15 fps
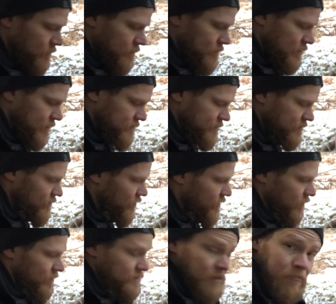So let's start
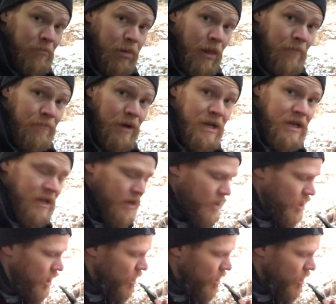some plum pudding here.